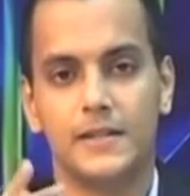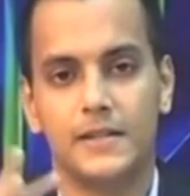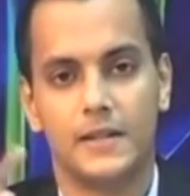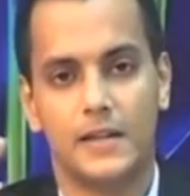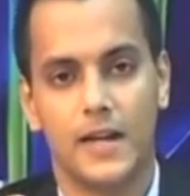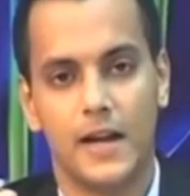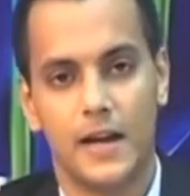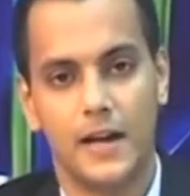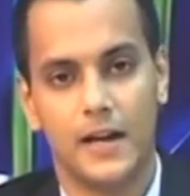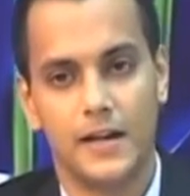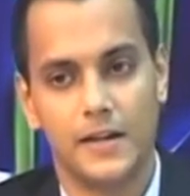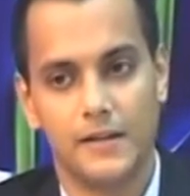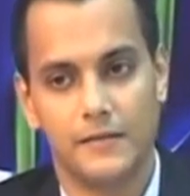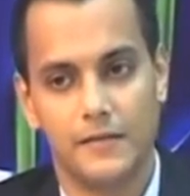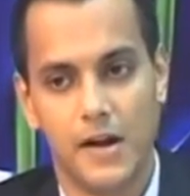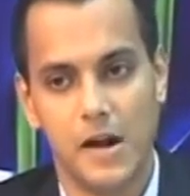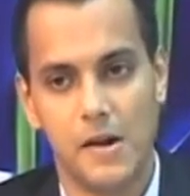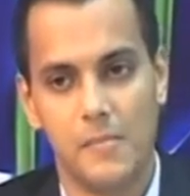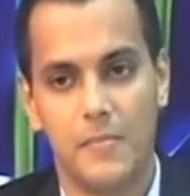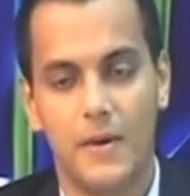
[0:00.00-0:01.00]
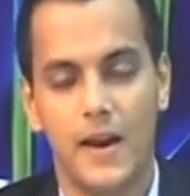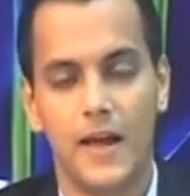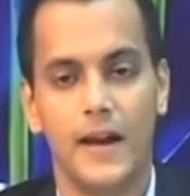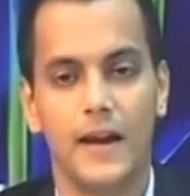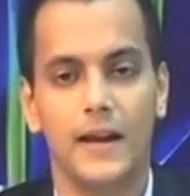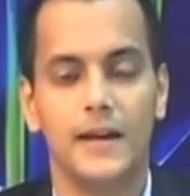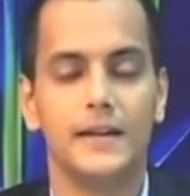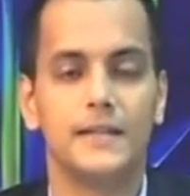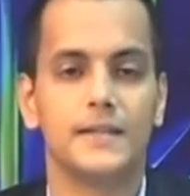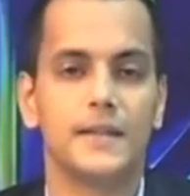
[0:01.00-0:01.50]
turbine
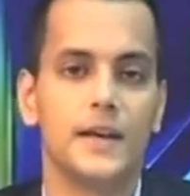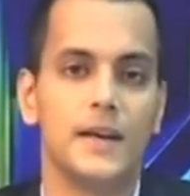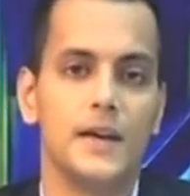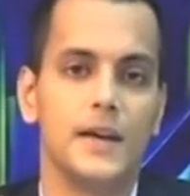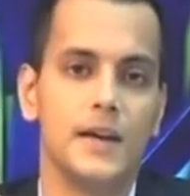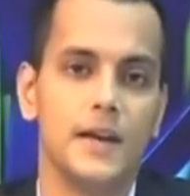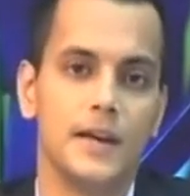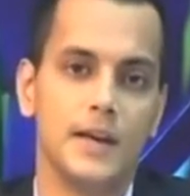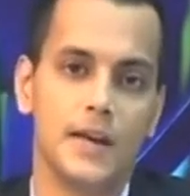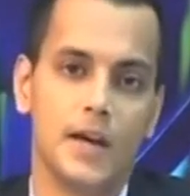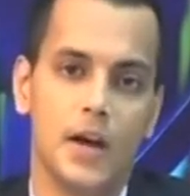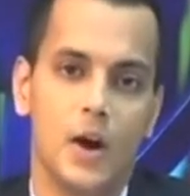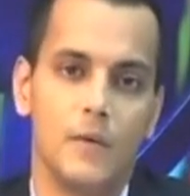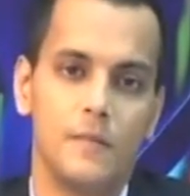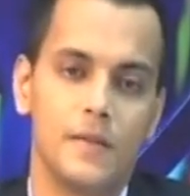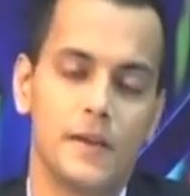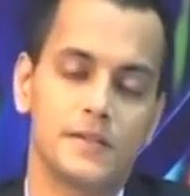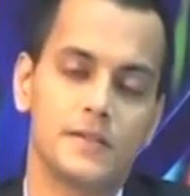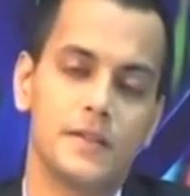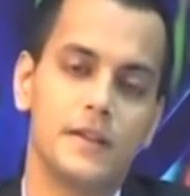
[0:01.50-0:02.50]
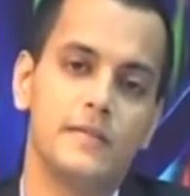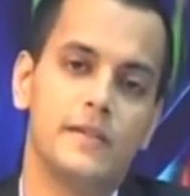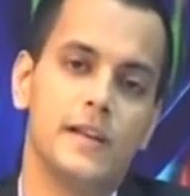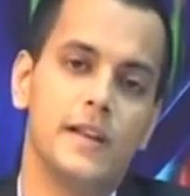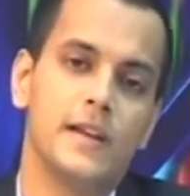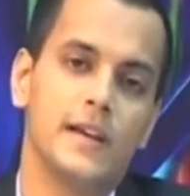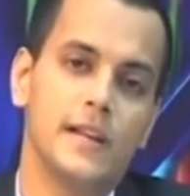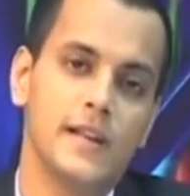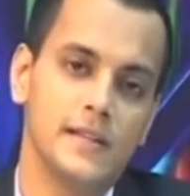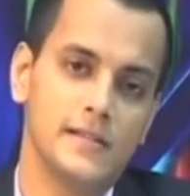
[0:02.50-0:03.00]
delta T naught is equal to T 0
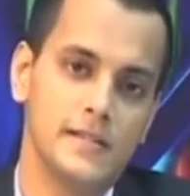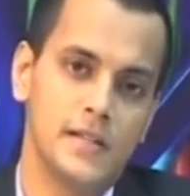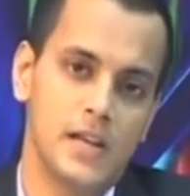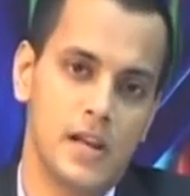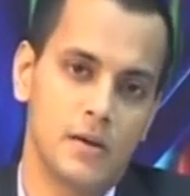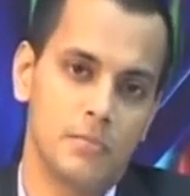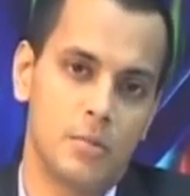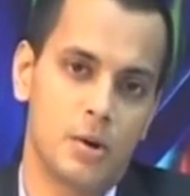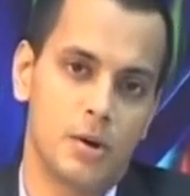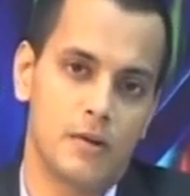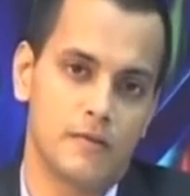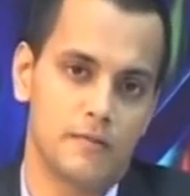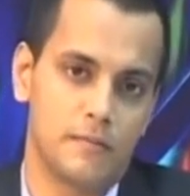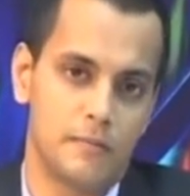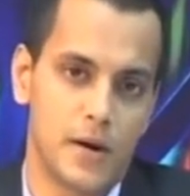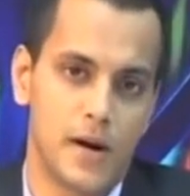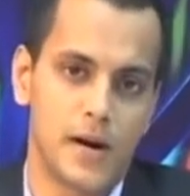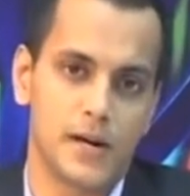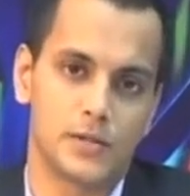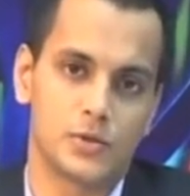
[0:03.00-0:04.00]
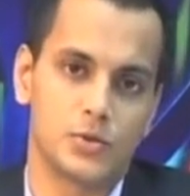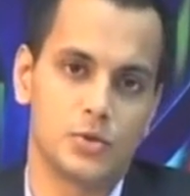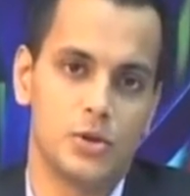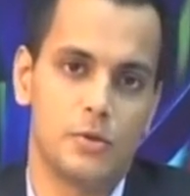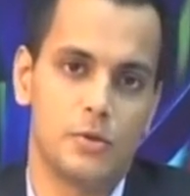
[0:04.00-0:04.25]
1 minus T 0 3